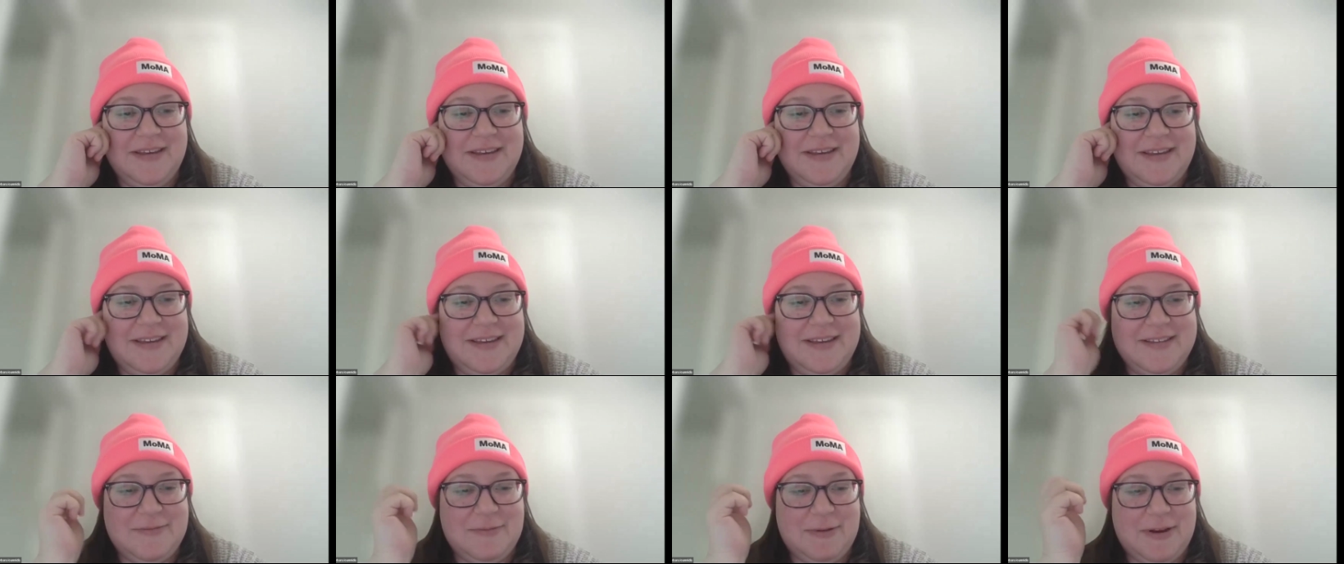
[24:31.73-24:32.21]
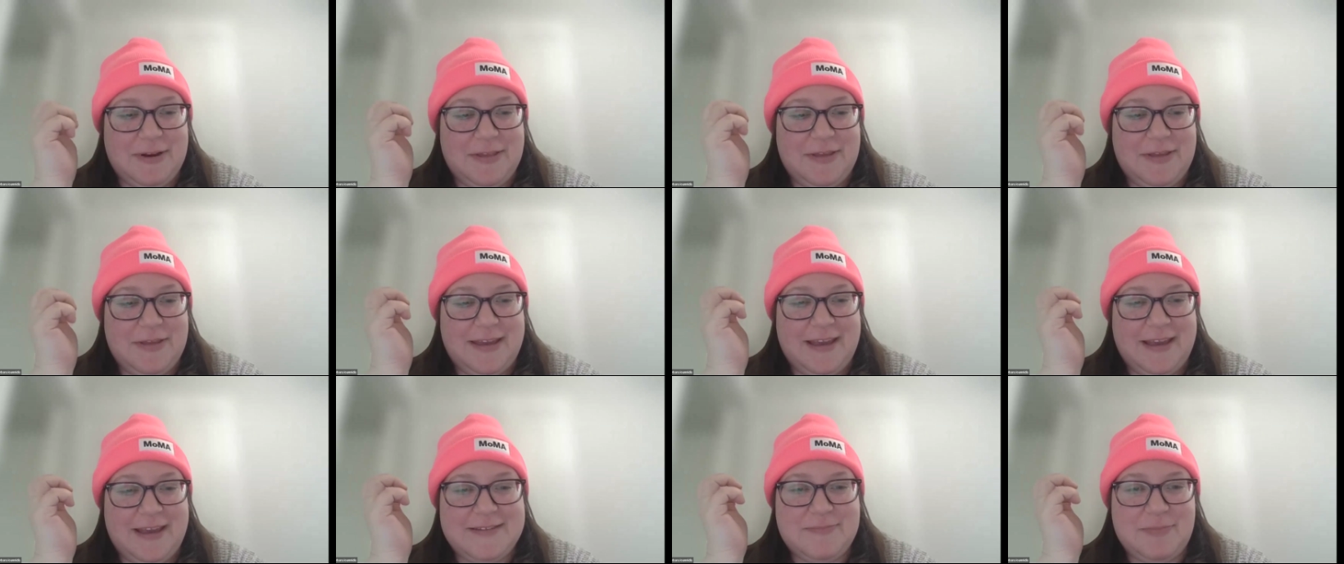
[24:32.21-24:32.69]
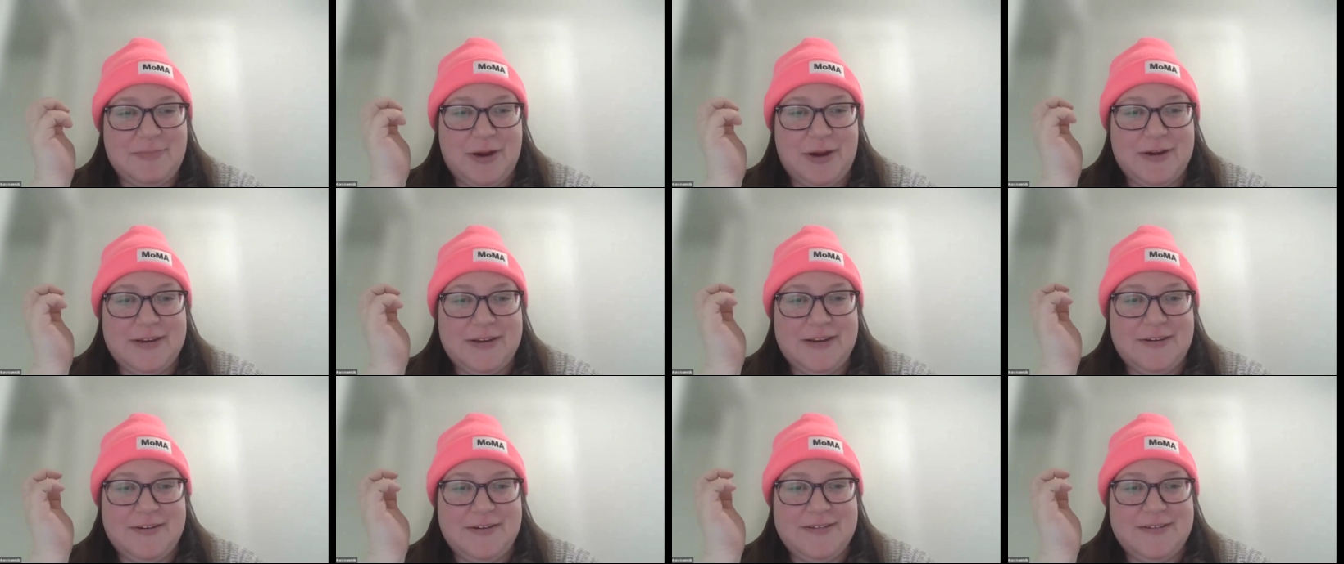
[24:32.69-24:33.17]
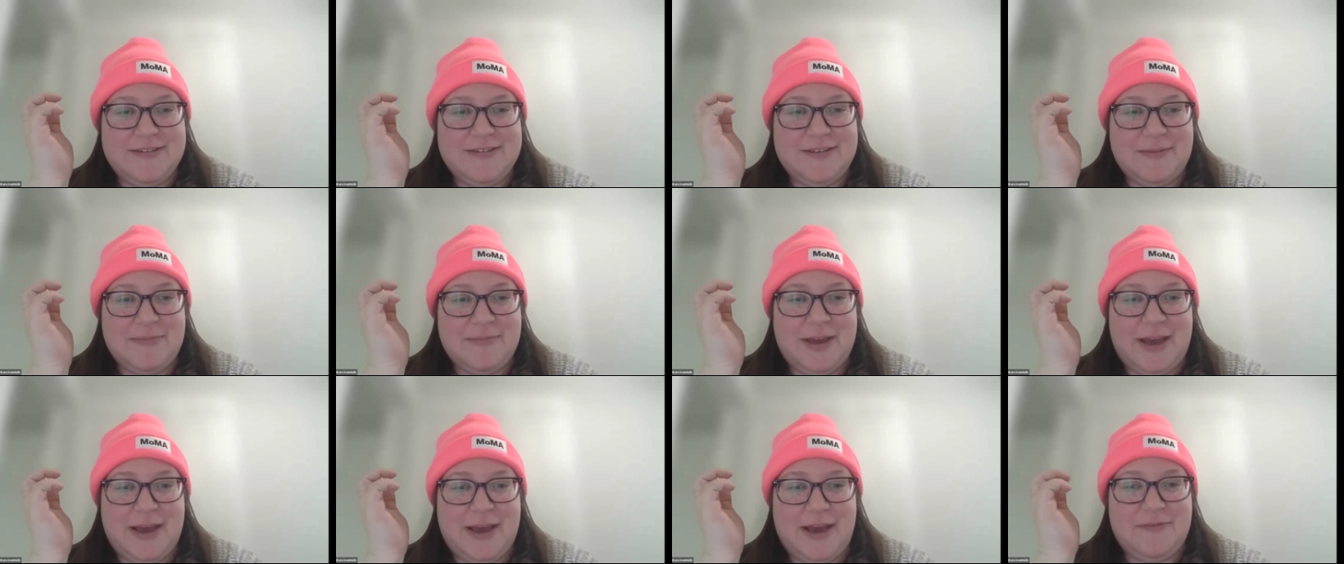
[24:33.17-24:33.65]
He's one of the guest bartenders
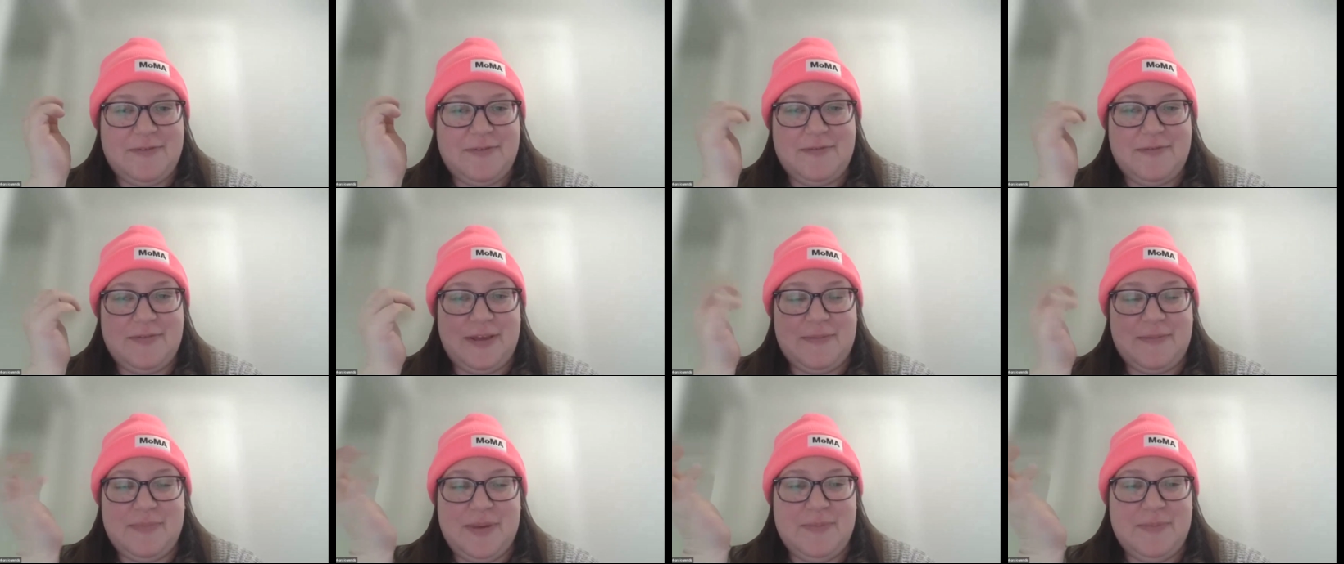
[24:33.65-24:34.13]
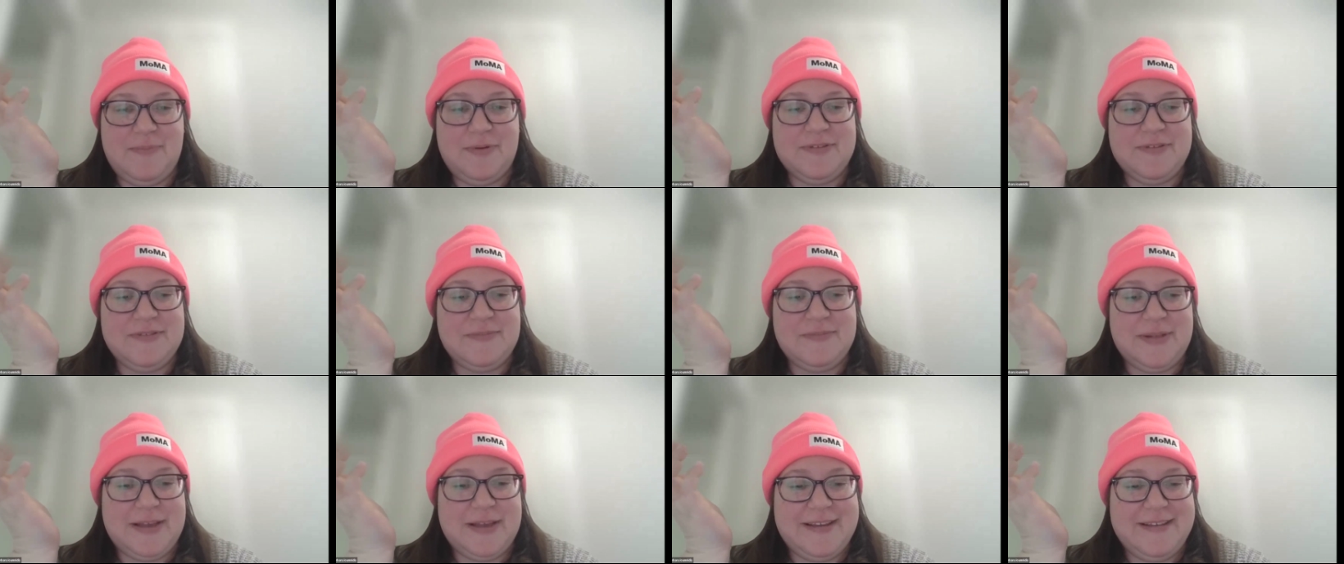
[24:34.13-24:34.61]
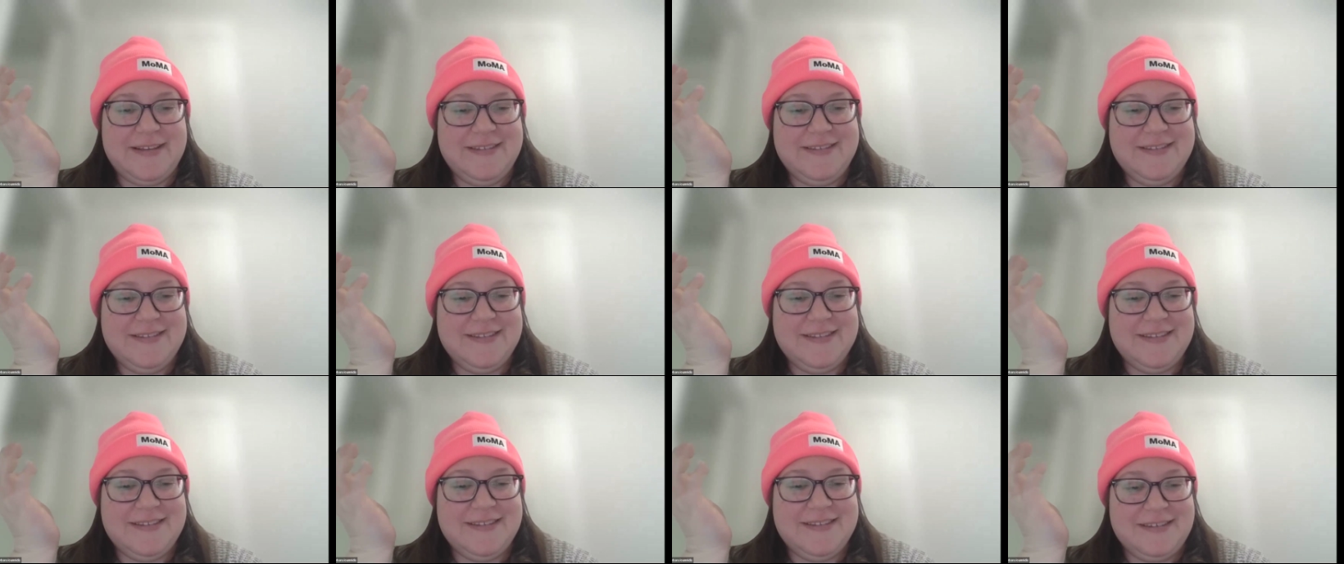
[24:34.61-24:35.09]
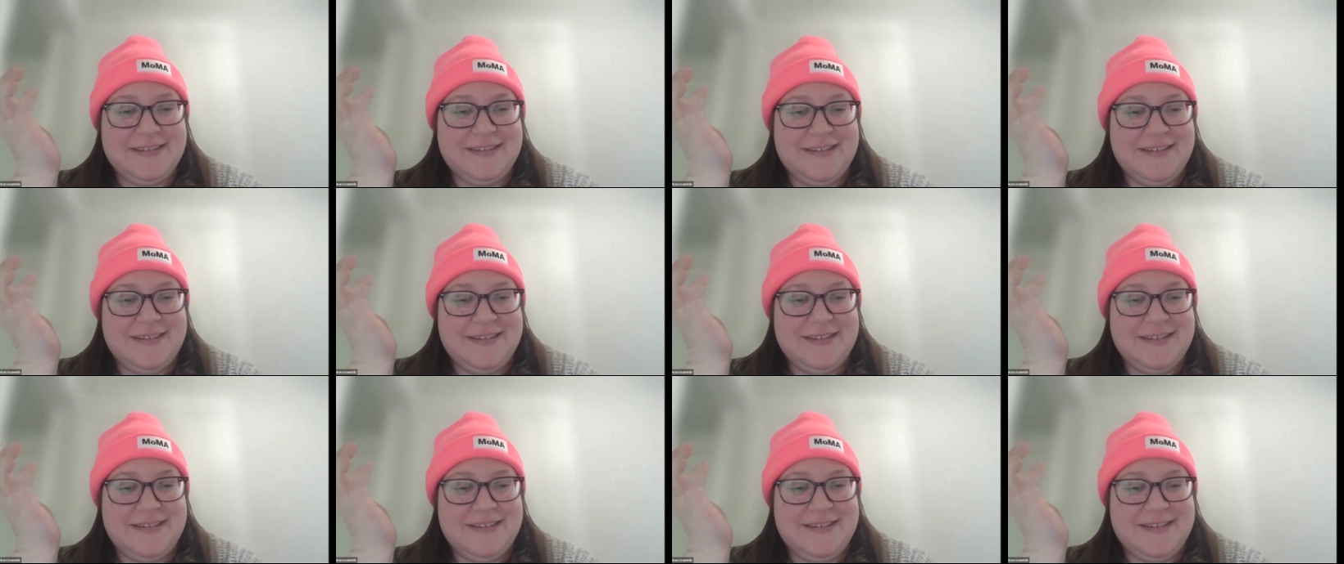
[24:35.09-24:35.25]
on behalf of like People's Place.